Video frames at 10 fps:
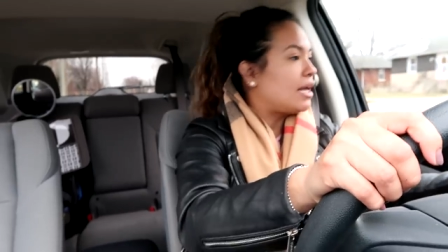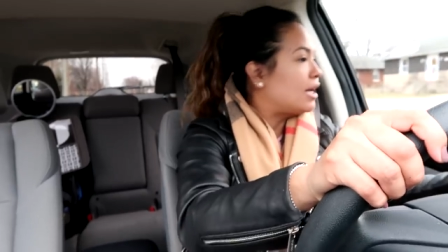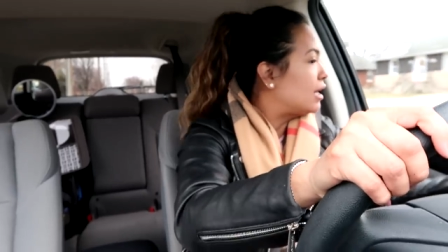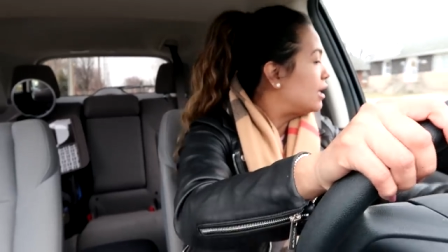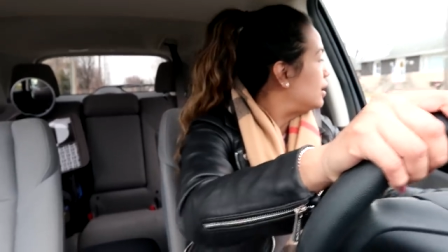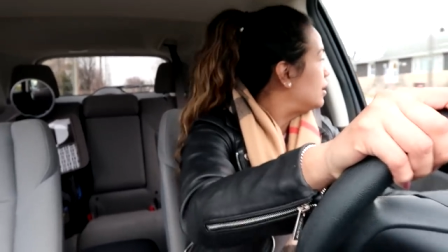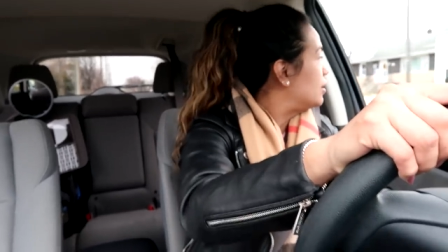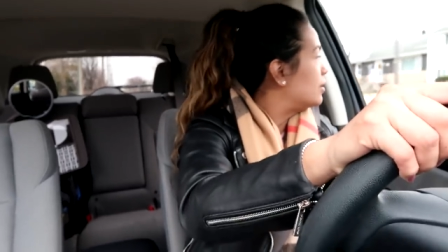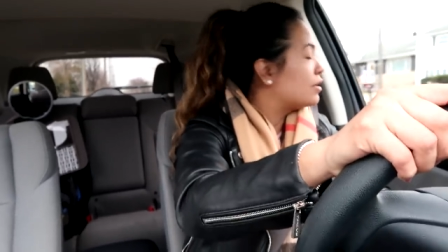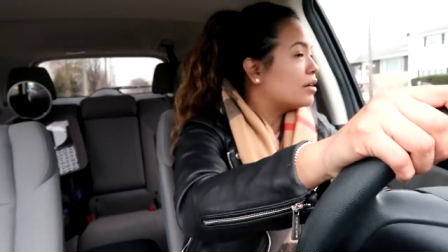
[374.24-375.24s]

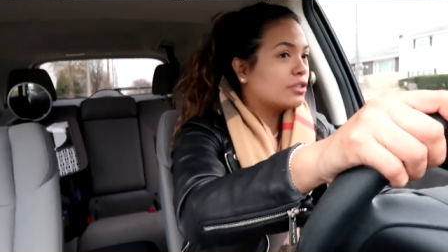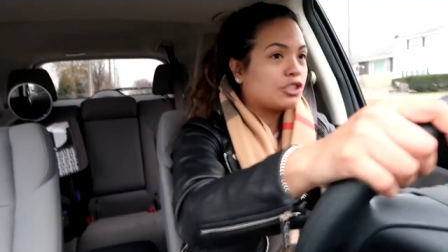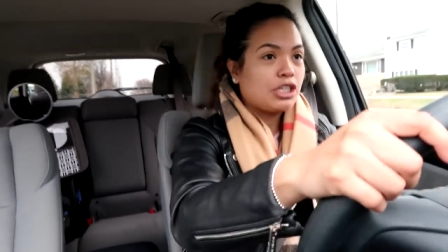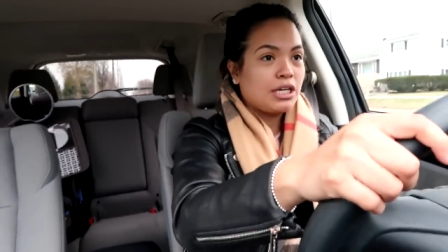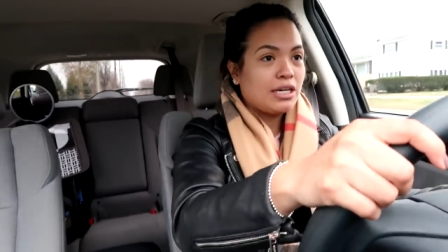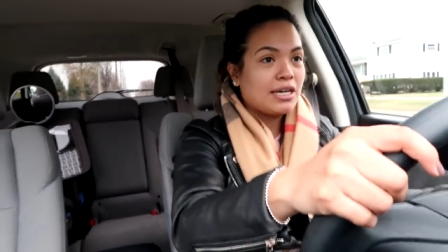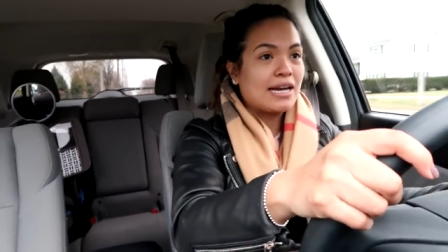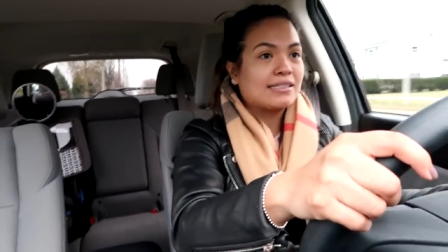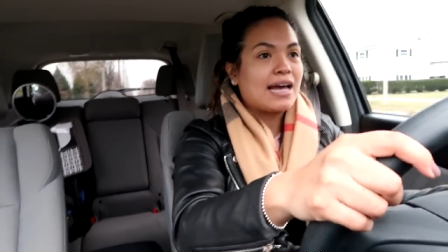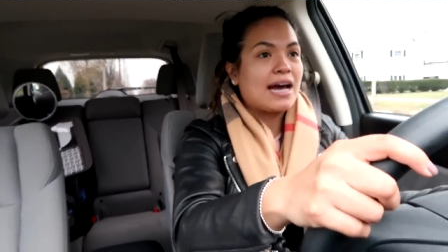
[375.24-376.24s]
and she
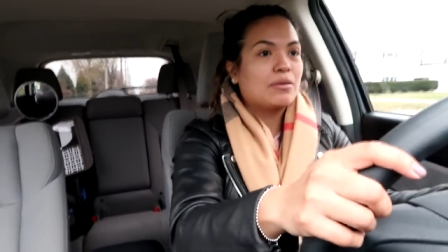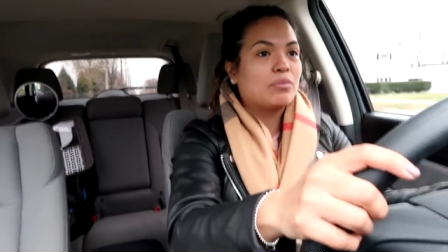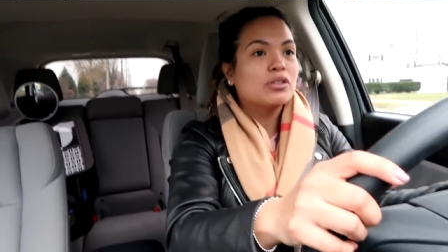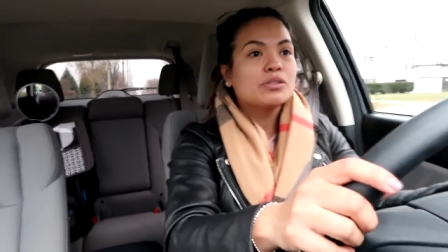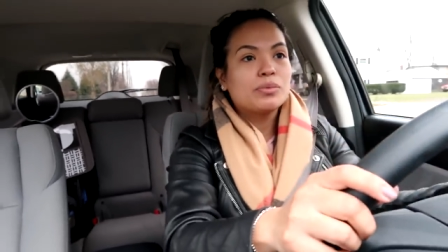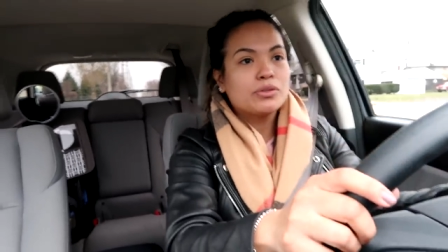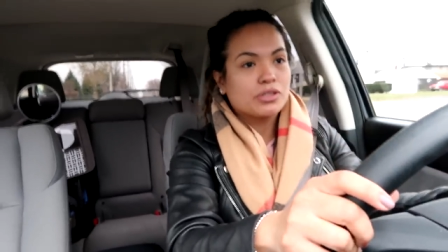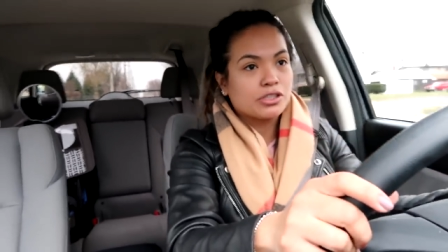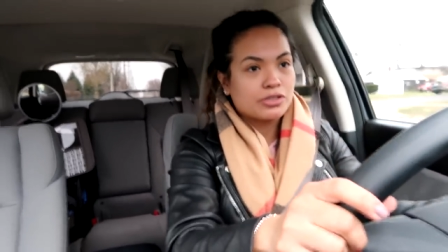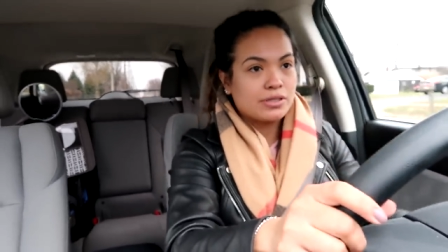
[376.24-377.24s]
has had multiple
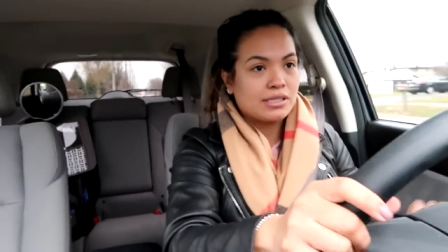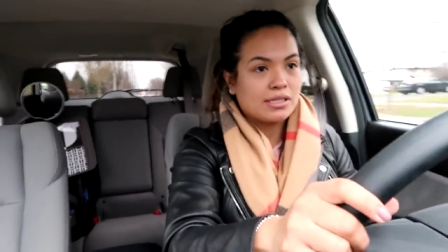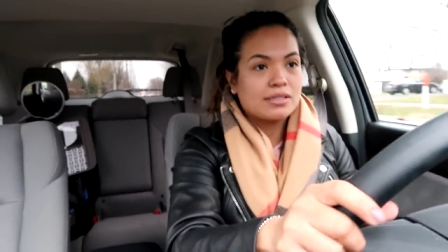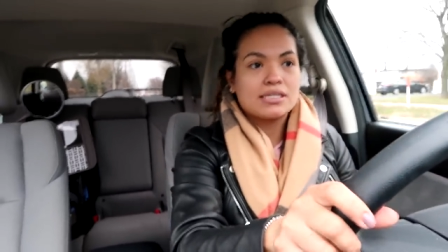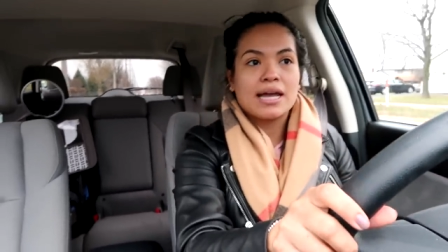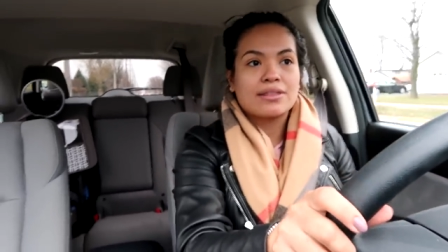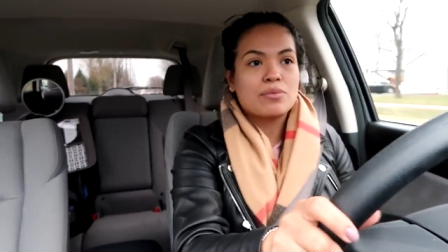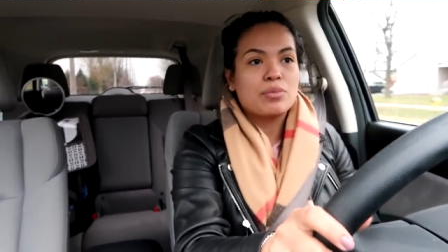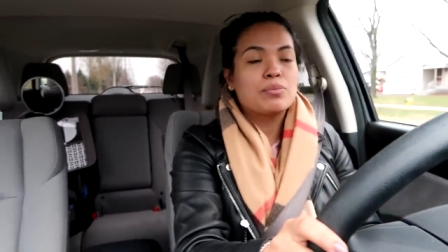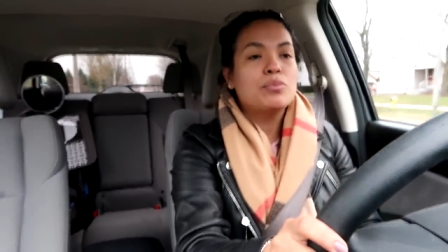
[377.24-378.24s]
surgeries done to get
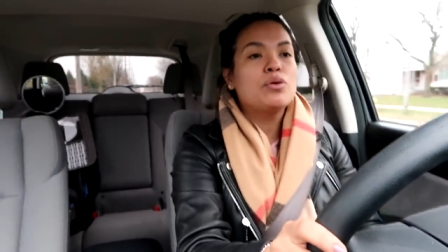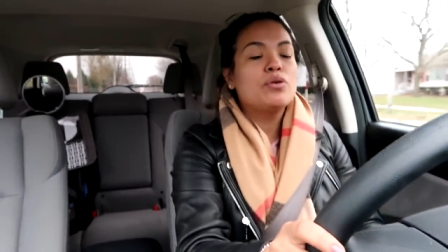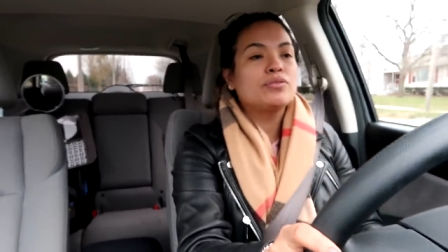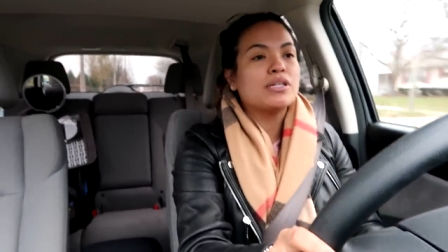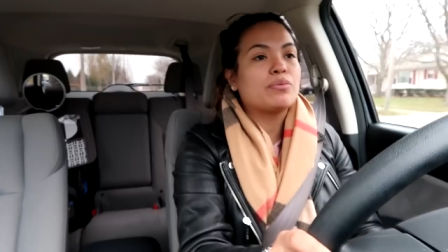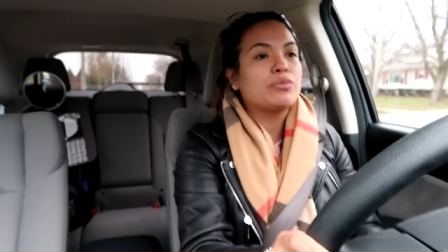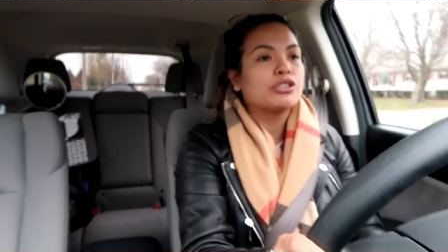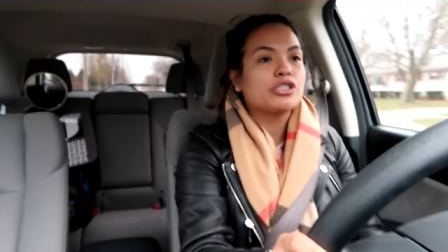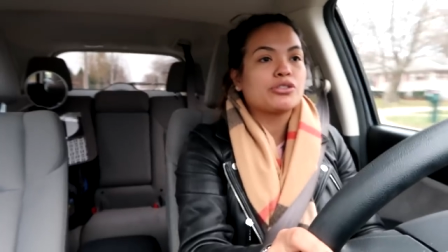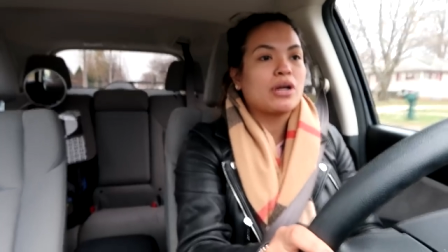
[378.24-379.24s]
them removed and we
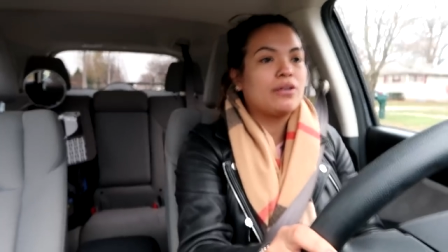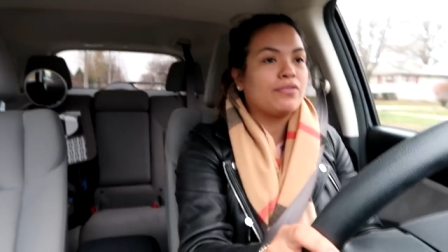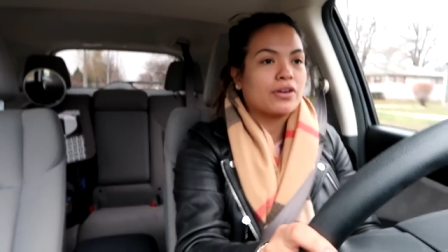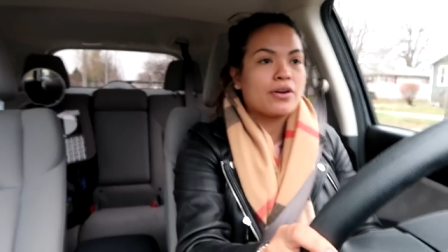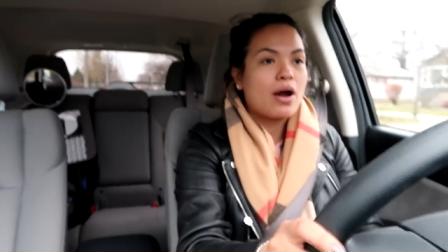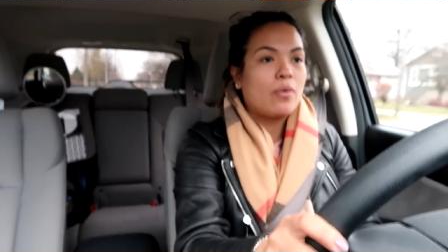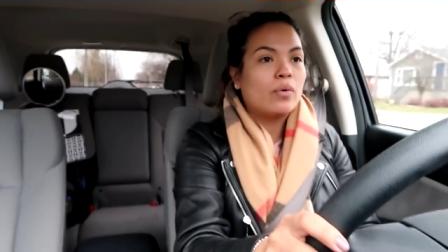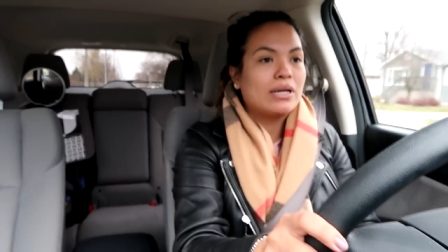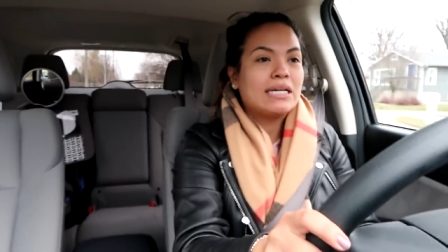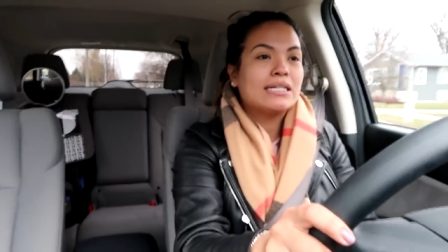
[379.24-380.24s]
were just trying to figure out
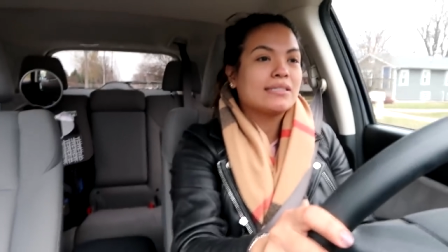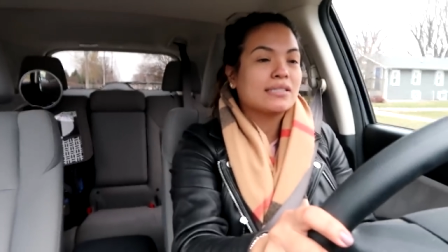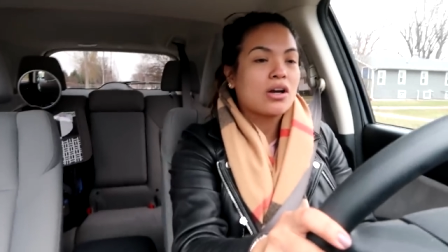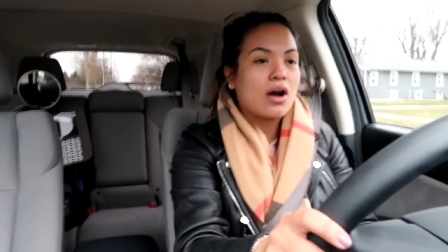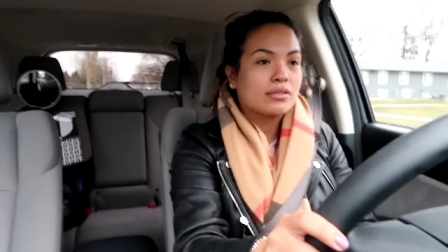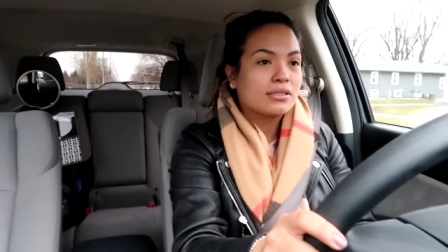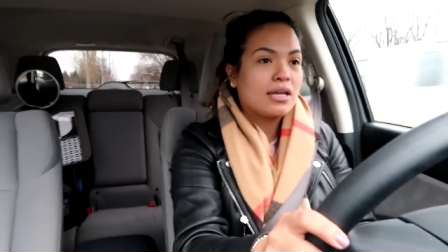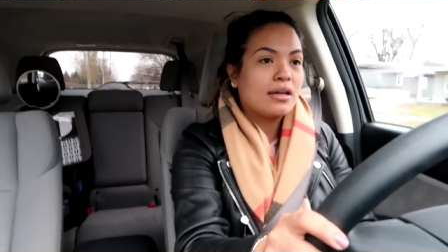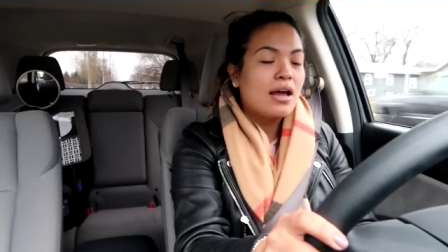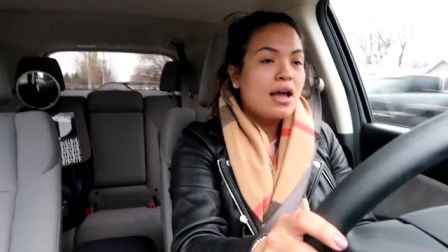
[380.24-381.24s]
what it is that's
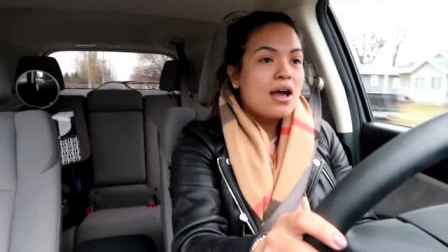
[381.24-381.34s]
causing